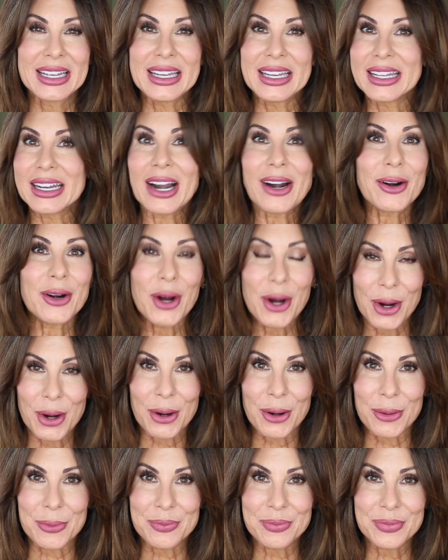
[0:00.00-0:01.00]
in our
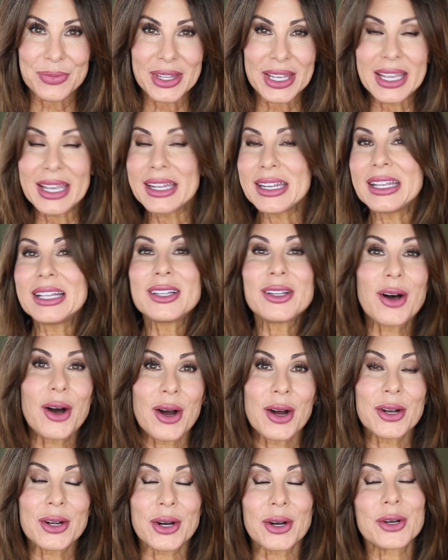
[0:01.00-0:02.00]
home any
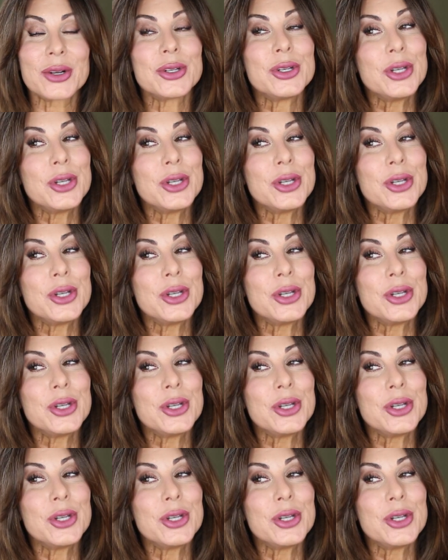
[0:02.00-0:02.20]
longer,